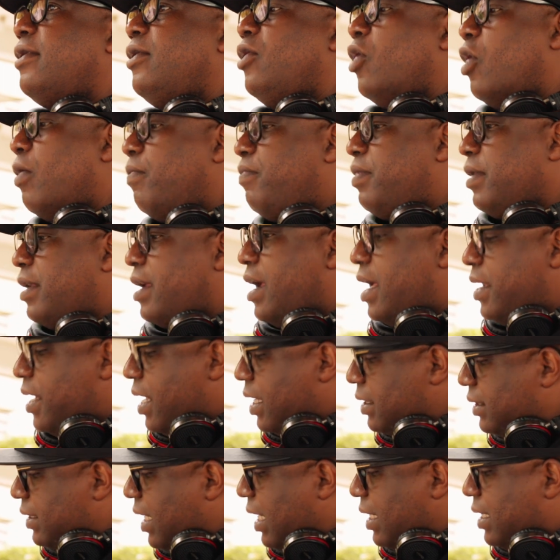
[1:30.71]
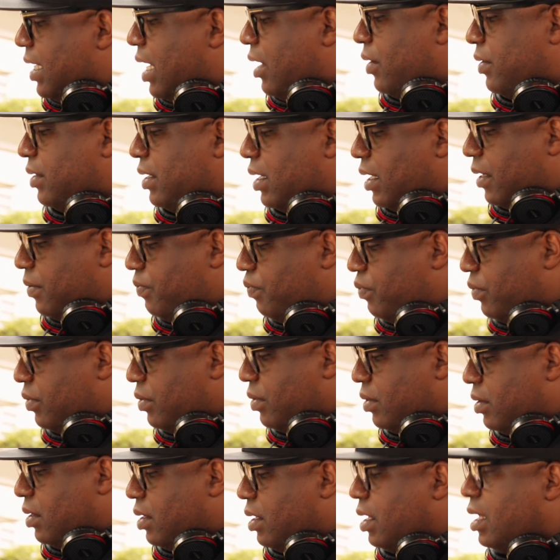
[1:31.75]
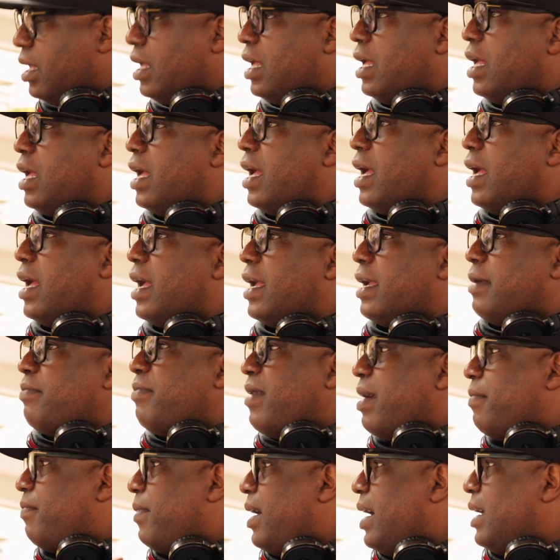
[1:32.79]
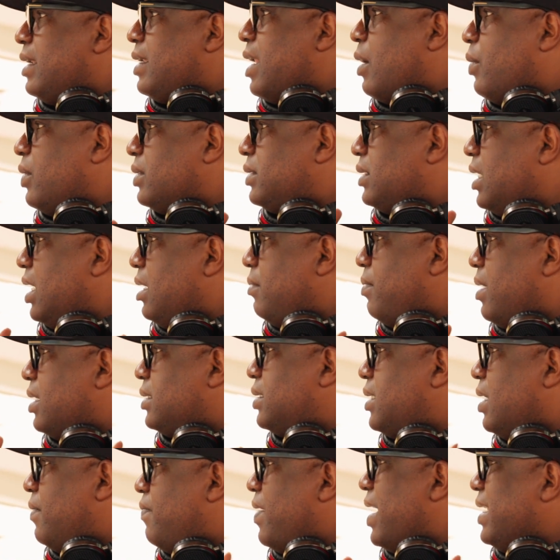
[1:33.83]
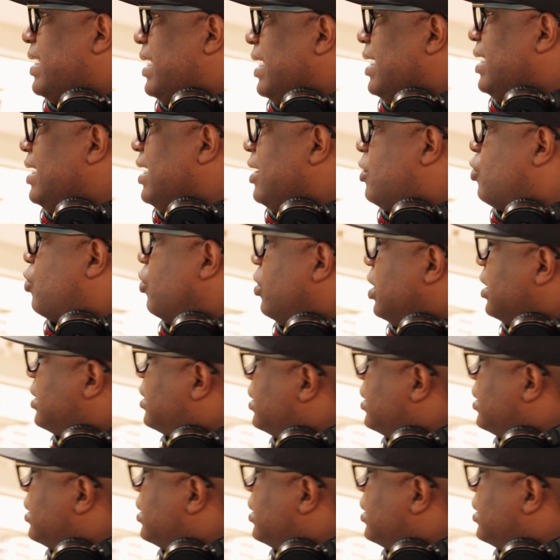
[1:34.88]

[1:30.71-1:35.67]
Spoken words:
lobby and I sat down there. In my mind, I was telling myself I didn't need to